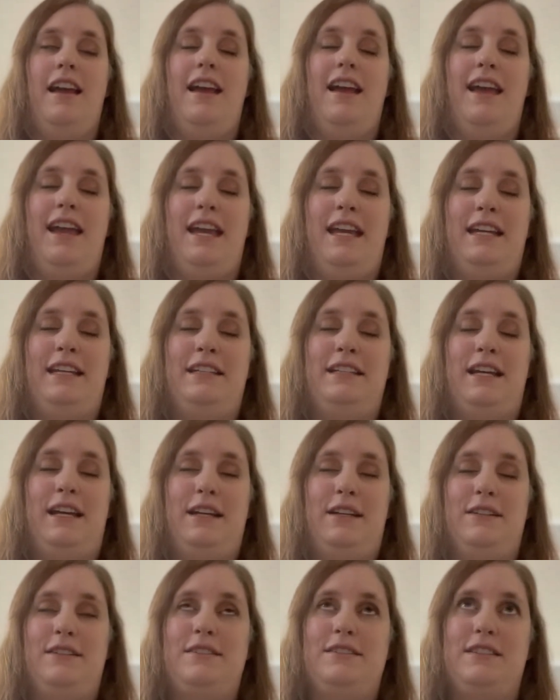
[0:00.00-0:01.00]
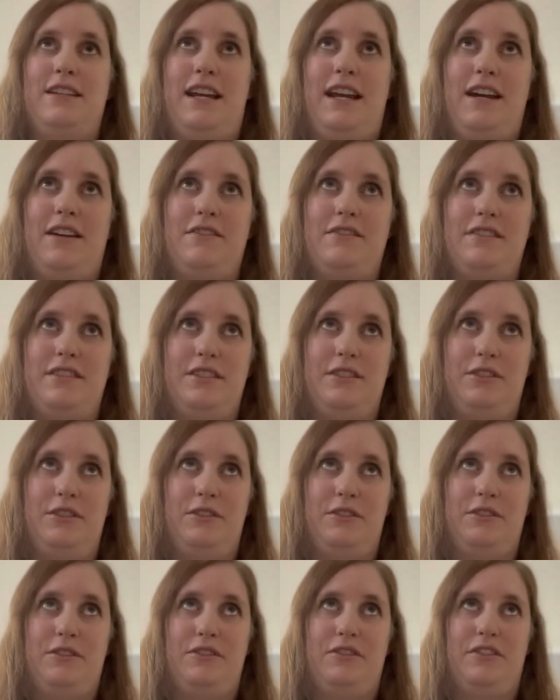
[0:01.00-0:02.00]
and I also have
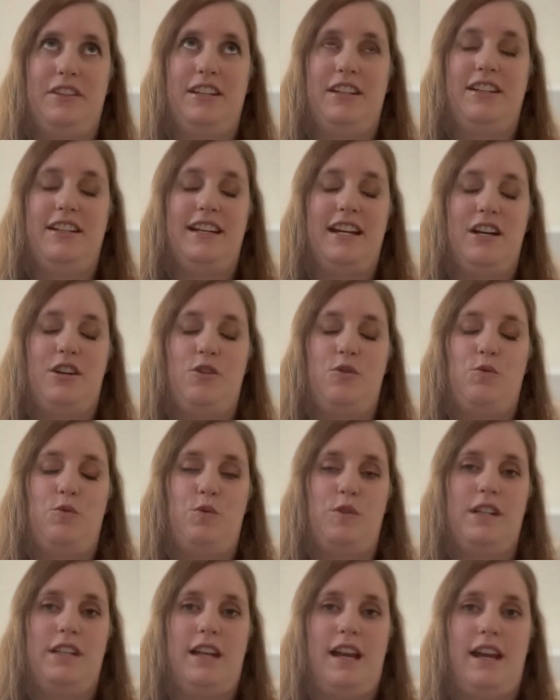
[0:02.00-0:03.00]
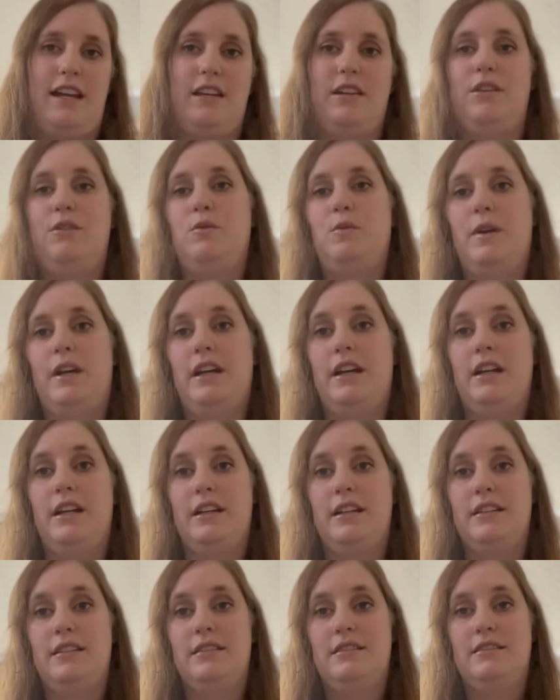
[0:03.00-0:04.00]
to figure out what I can
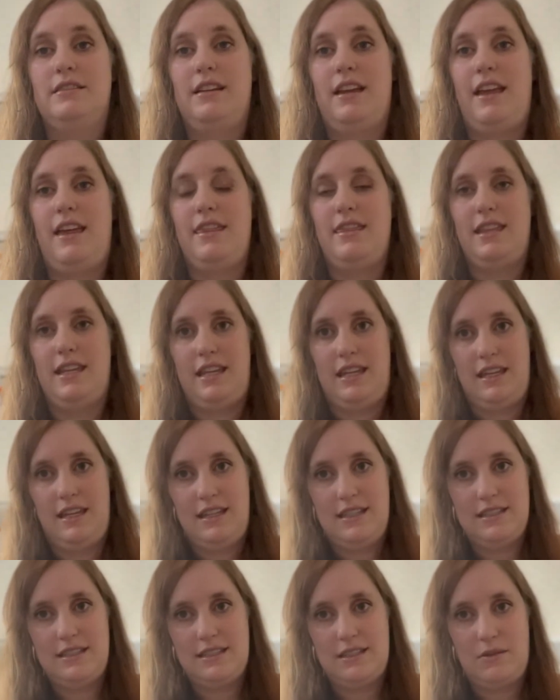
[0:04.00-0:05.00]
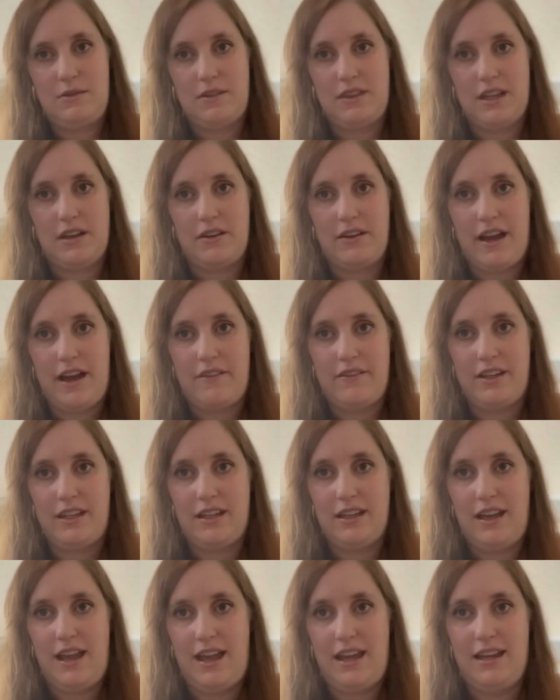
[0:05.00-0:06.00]
wear in the heat without
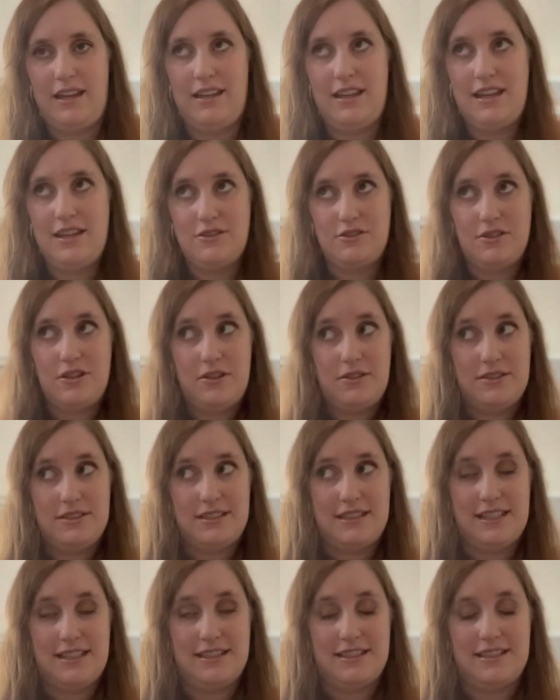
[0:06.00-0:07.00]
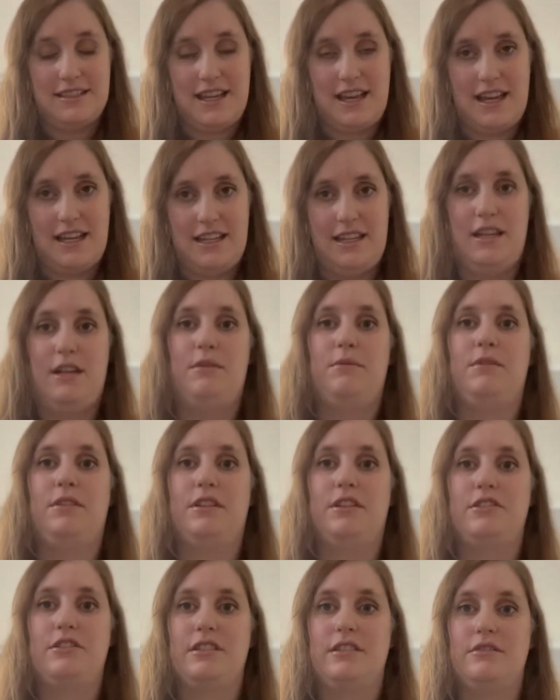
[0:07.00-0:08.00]
having a heat stroke, since I am
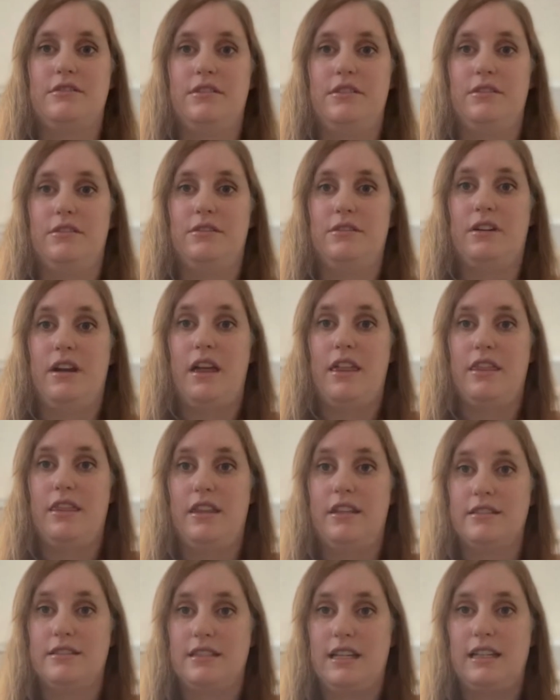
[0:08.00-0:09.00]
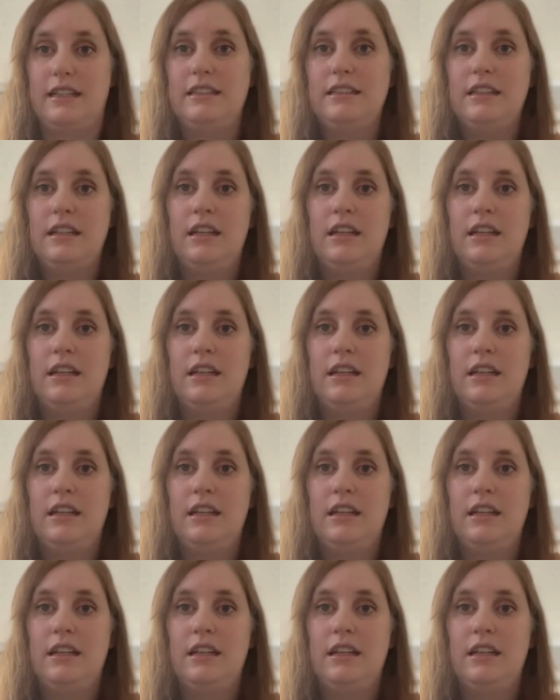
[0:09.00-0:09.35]
allergic to the sun,